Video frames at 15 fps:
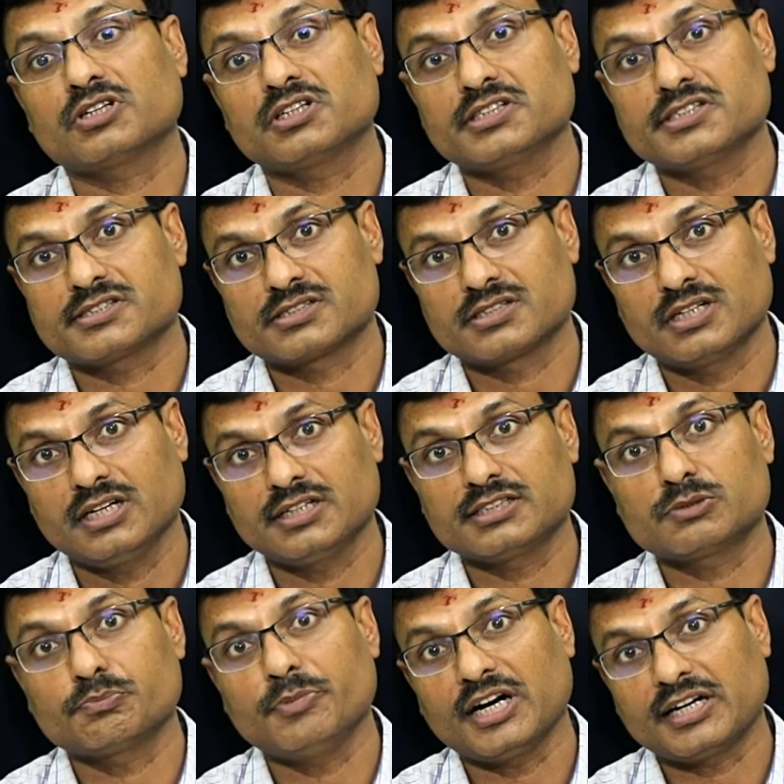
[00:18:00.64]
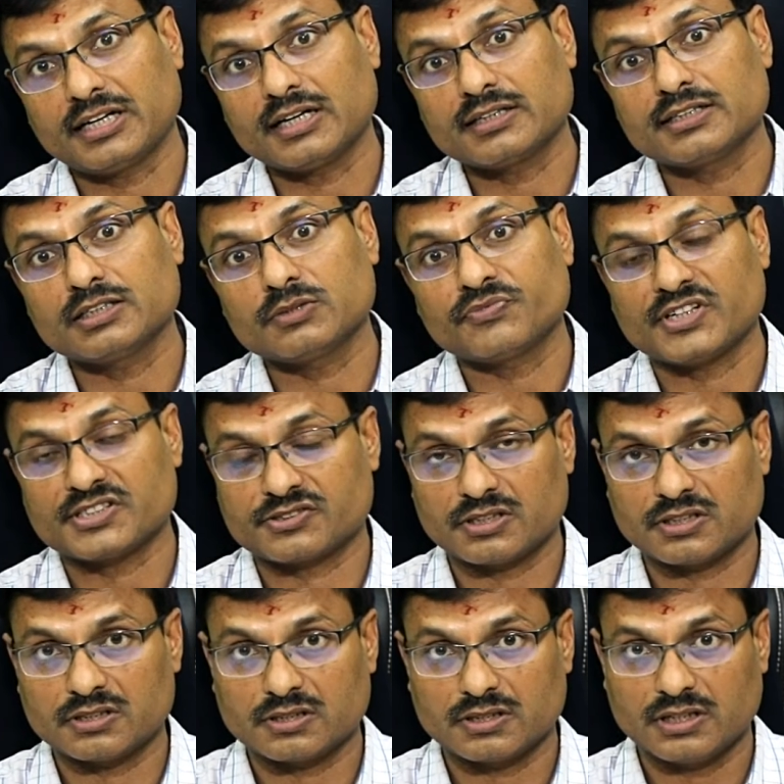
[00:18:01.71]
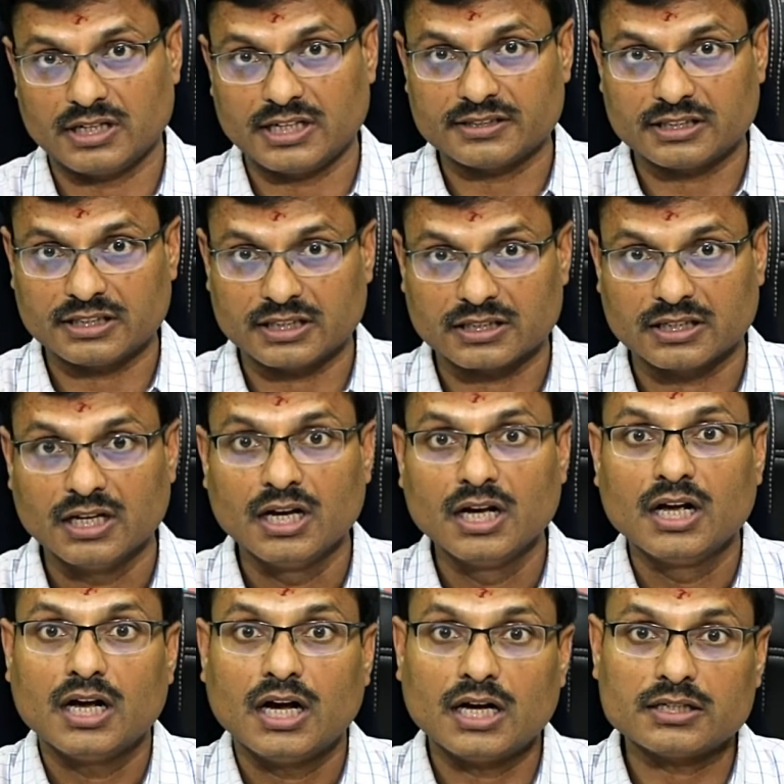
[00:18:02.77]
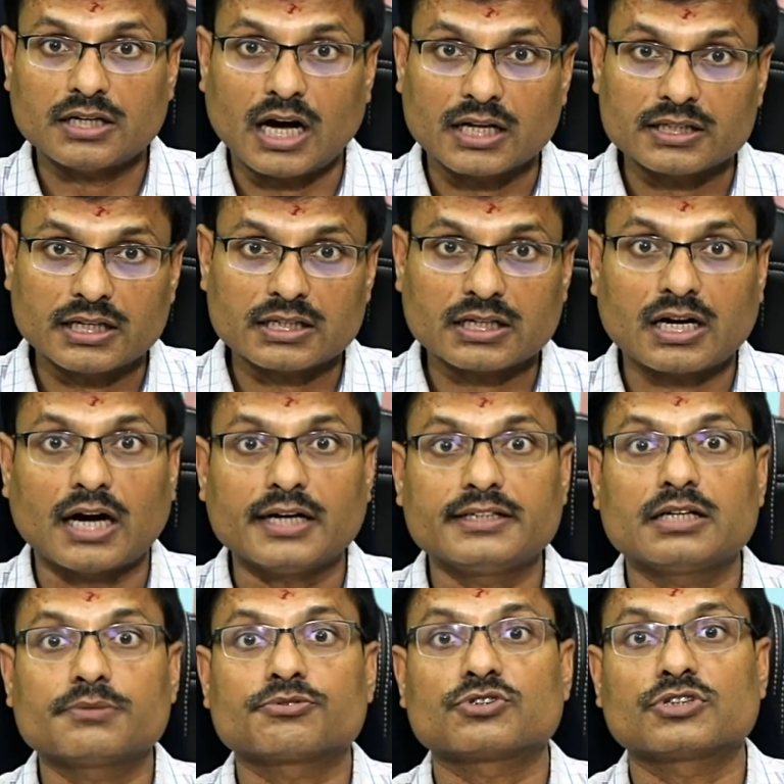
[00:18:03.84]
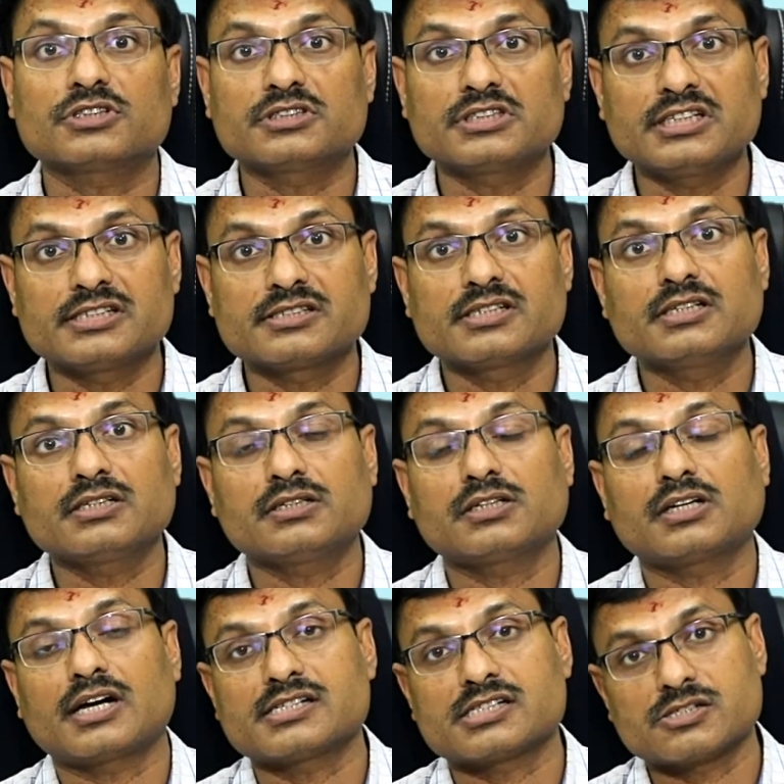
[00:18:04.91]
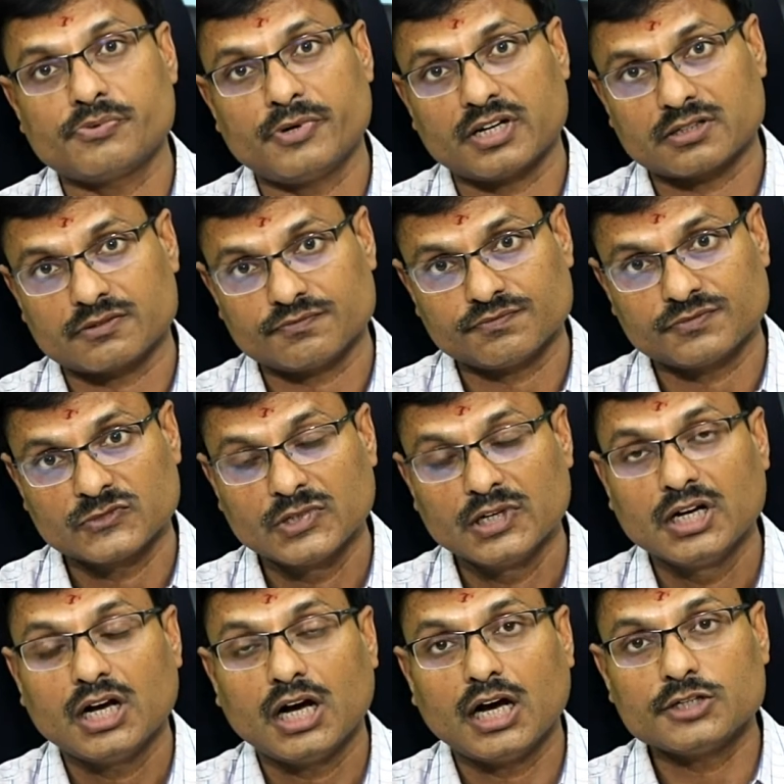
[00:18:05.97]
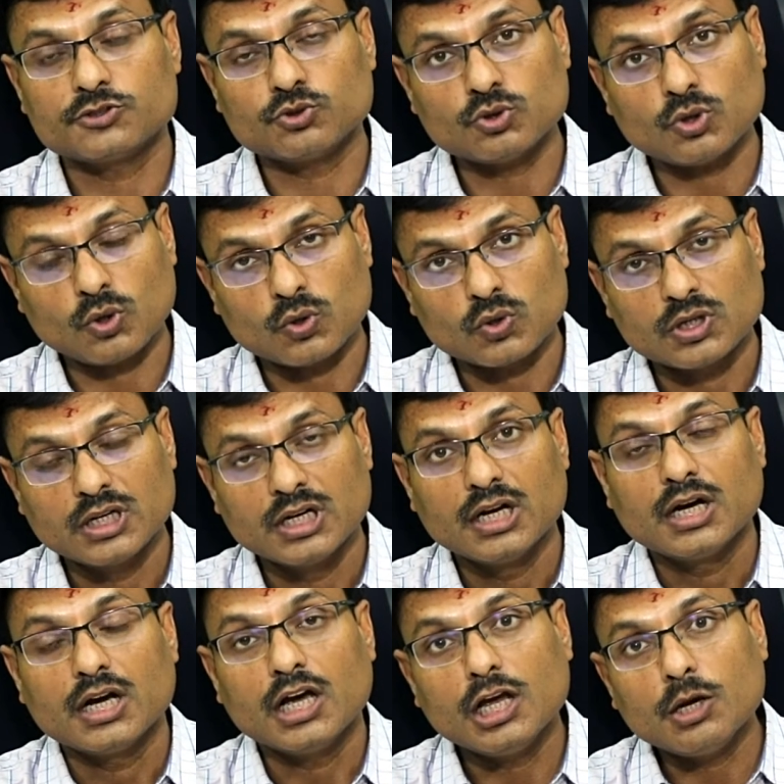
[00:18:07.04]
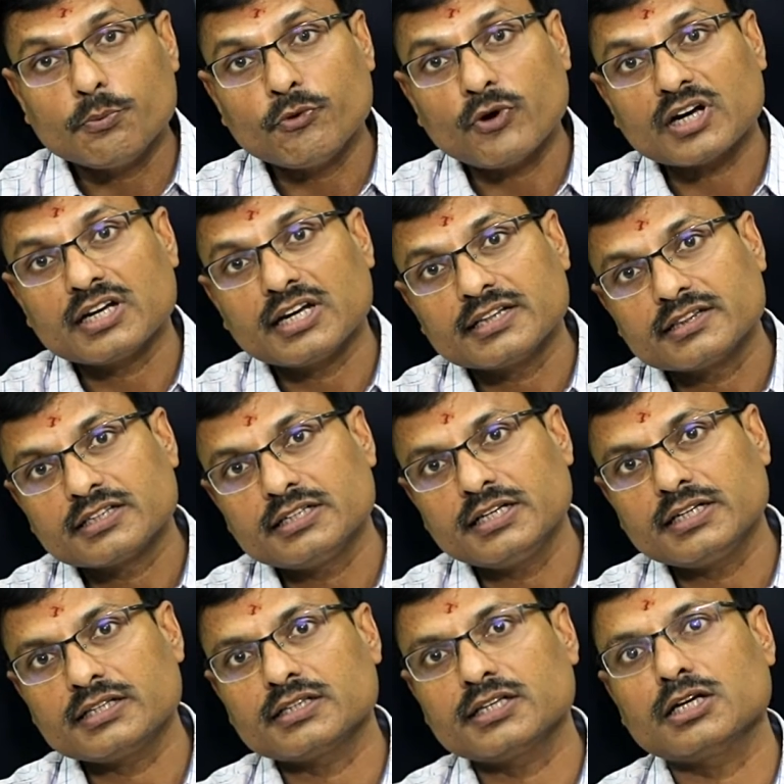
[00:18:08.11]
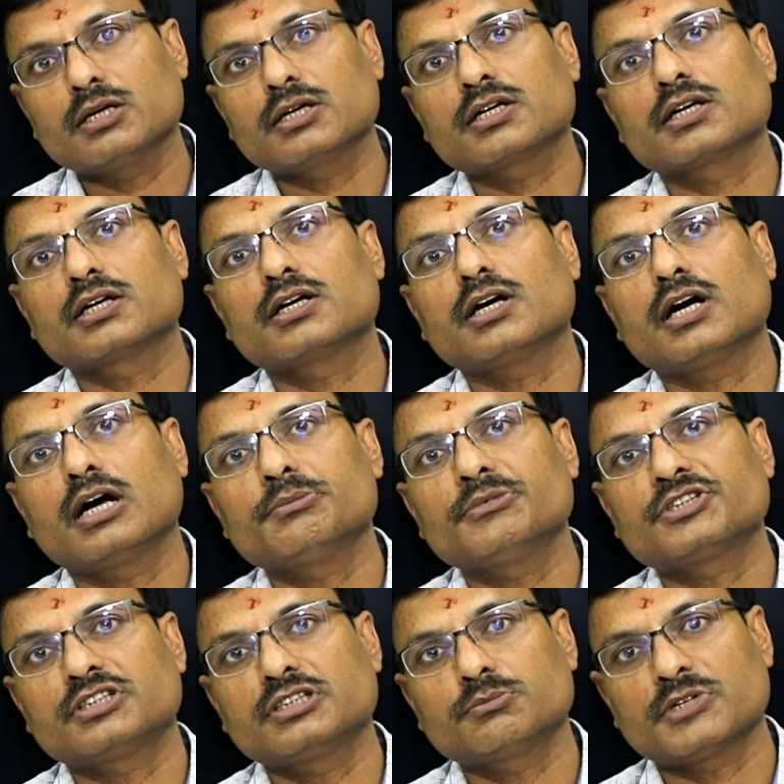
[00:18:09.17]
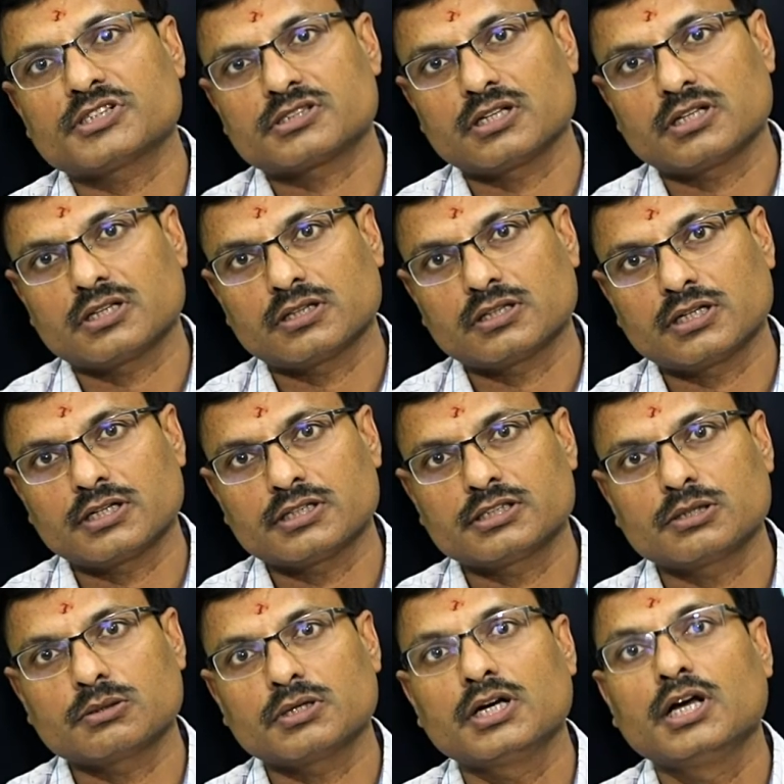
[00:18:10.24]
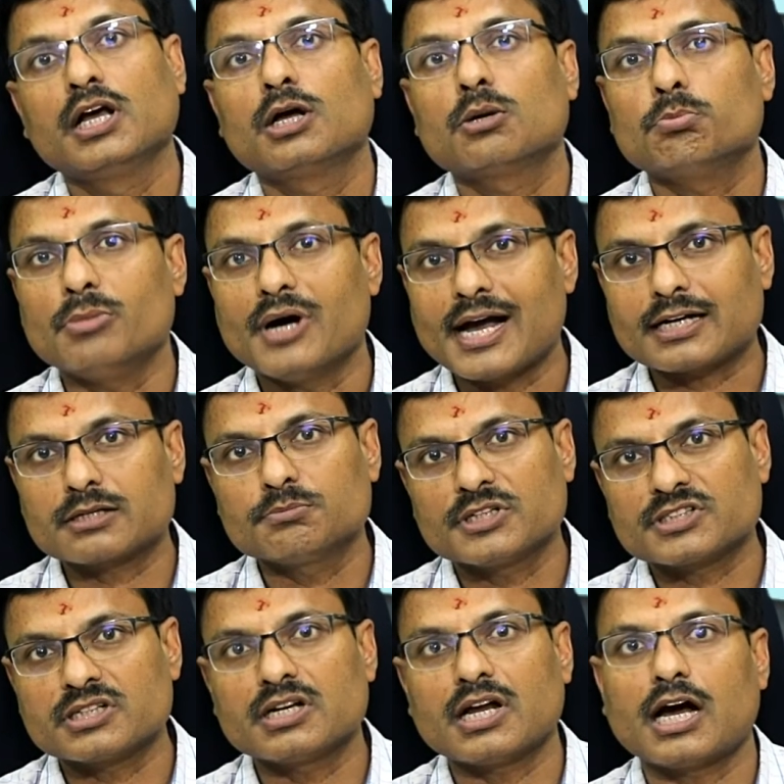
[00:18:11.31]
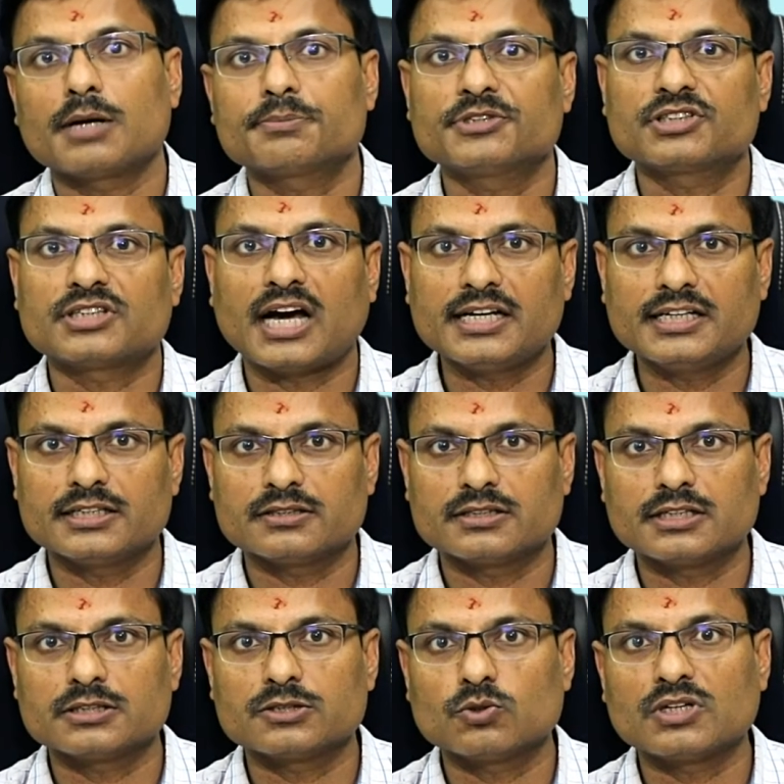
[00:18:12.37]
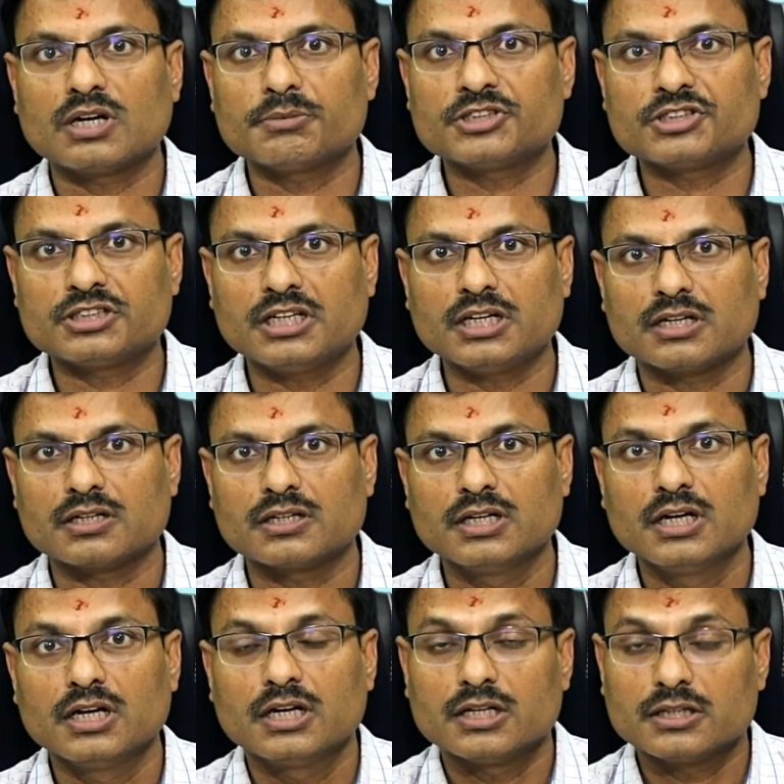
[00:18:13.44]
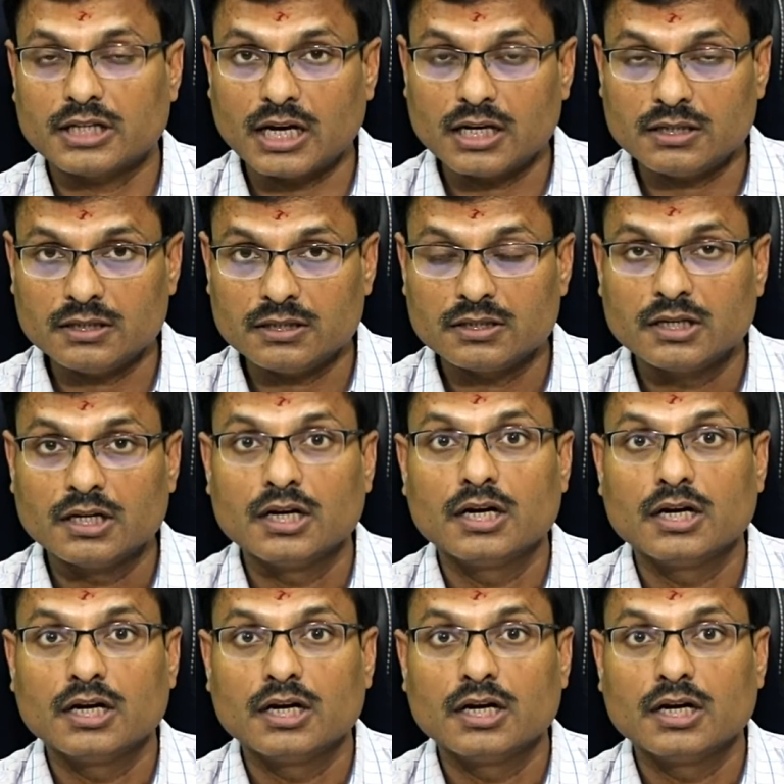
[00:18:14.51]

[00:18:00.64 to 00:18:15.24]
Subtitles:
release. It is better than the functional lengthening. And other kind of surgery is the transfer. As you know, if you are lengthening the hamstring muscle, that is the back muscle of the thigh, that is known hamstring, then